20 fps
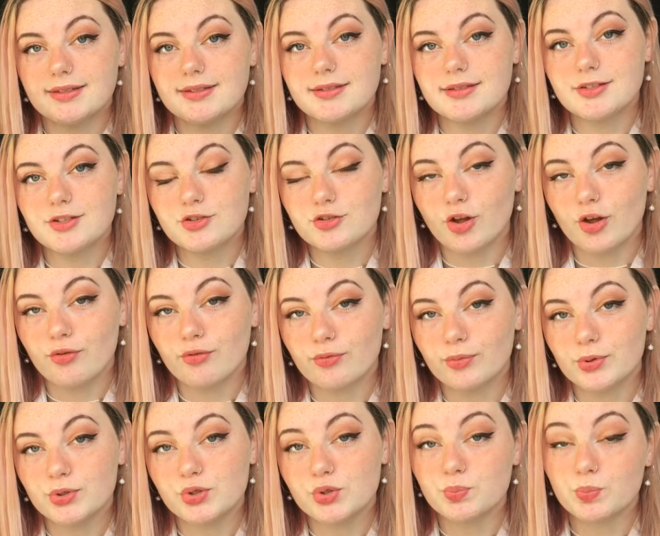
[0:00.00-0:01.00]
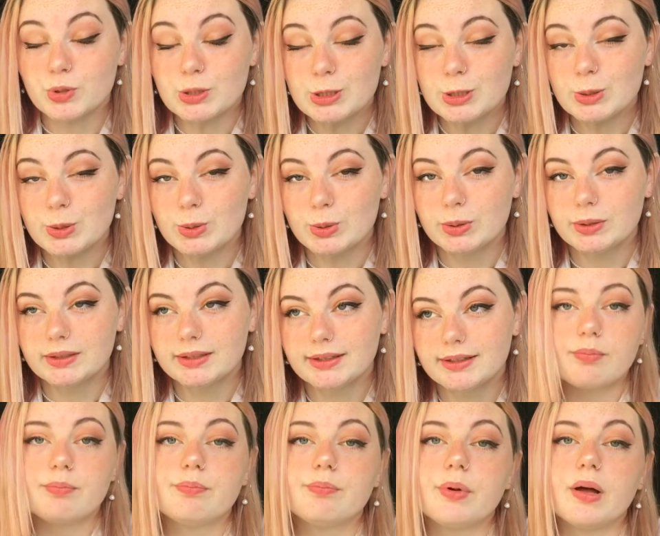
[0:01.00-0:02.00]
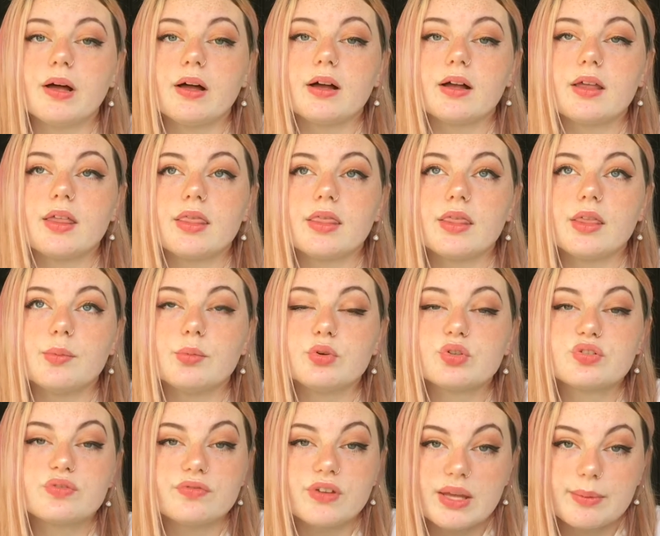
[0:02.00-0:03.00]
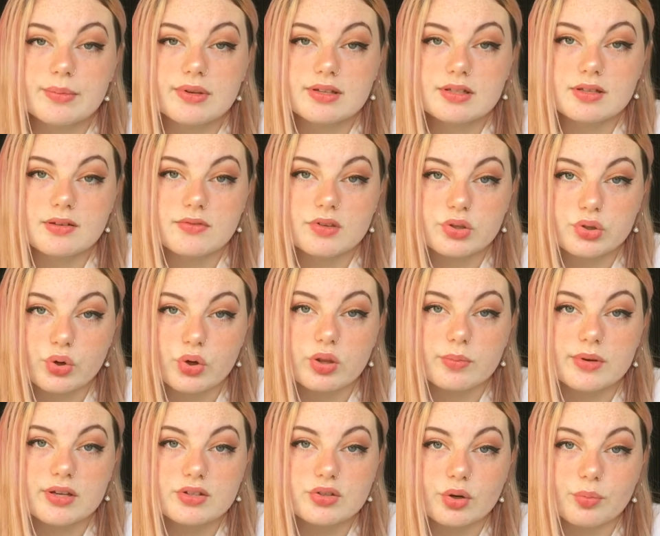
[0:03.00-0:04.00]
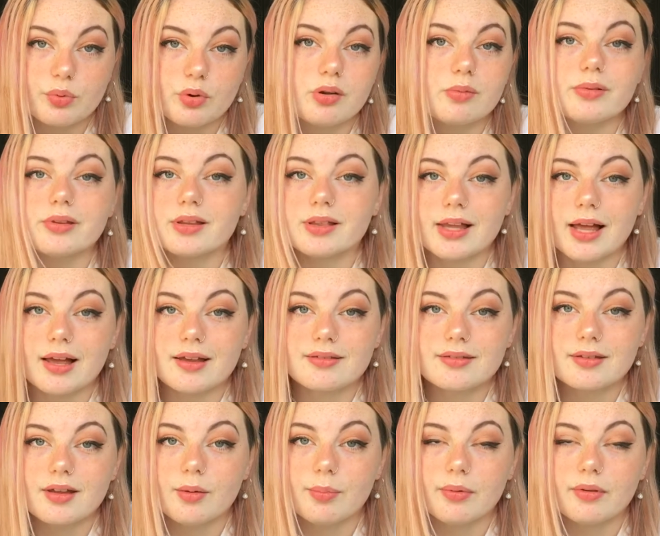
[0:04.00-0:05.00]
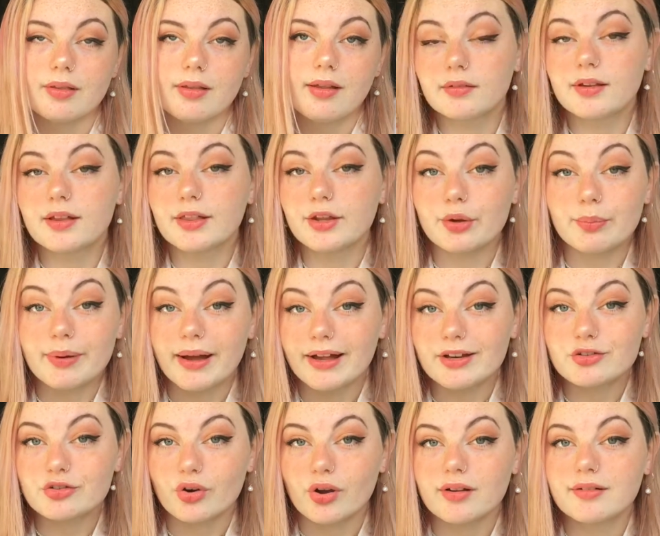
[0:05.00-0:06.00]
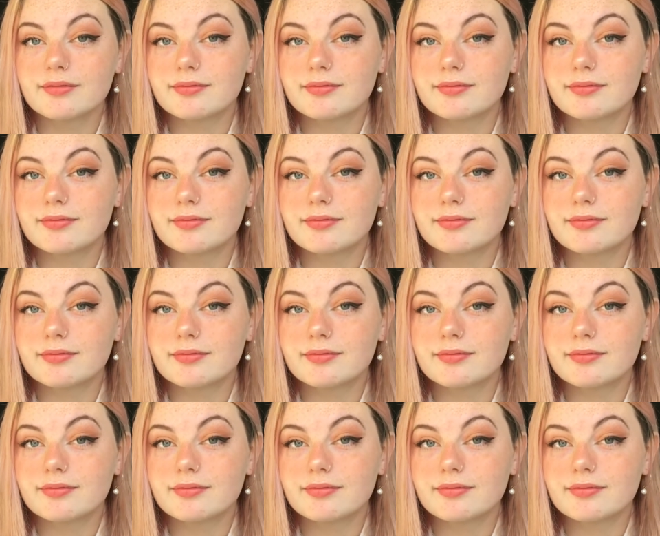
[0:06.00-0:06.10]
and stuff, which is pretty cool. But the most famous of the Ptolemies are probably the last couple. Cleopatra